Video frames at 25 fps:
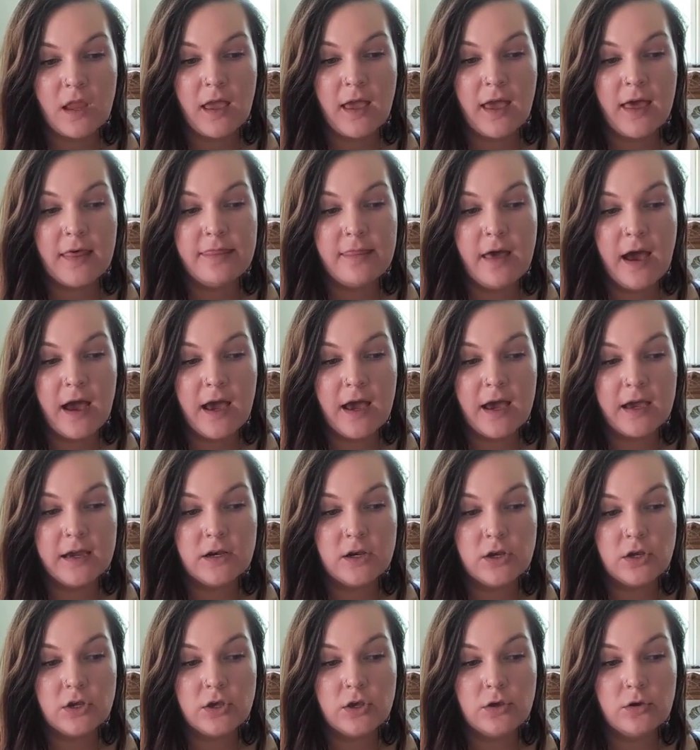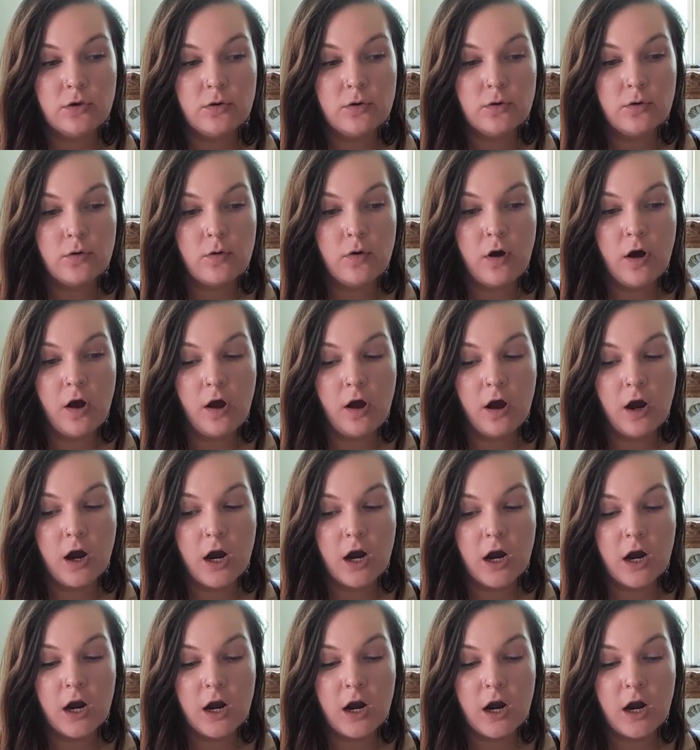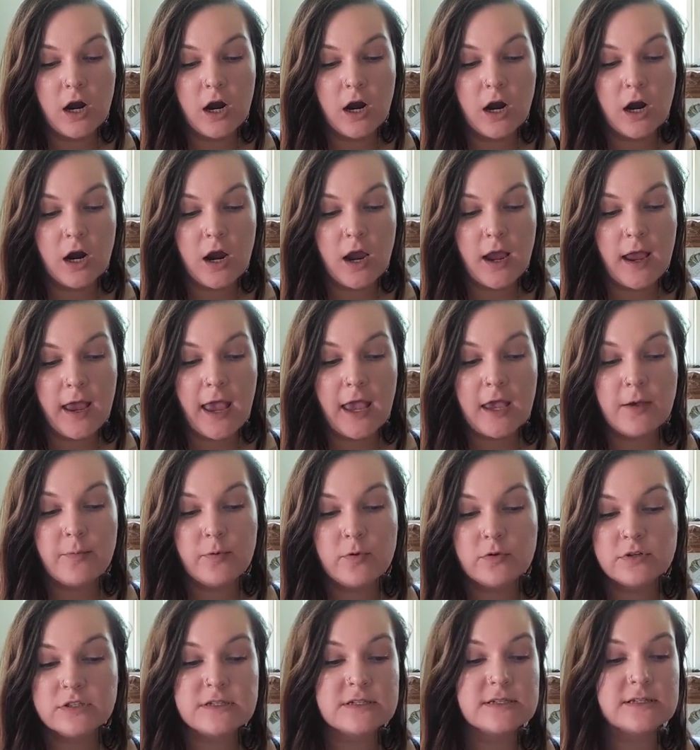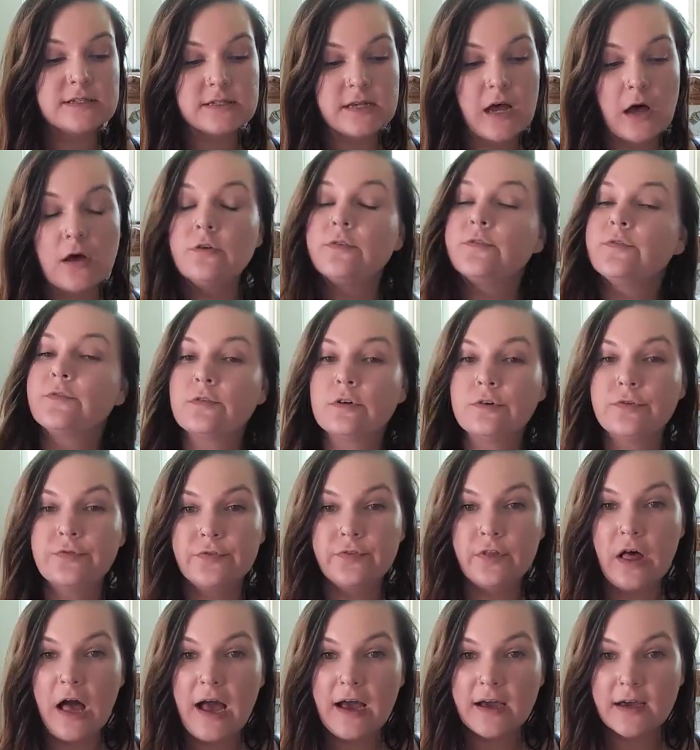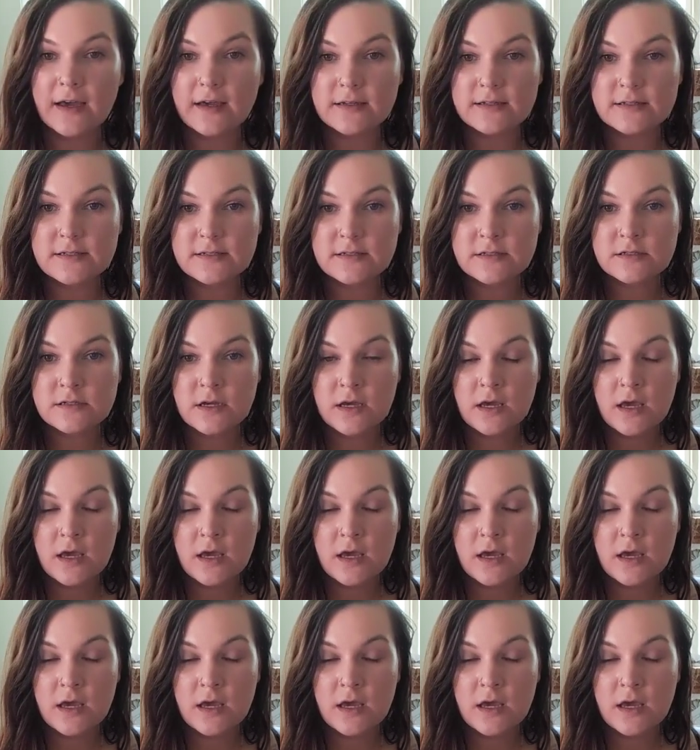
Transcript: and that you are able to self reflect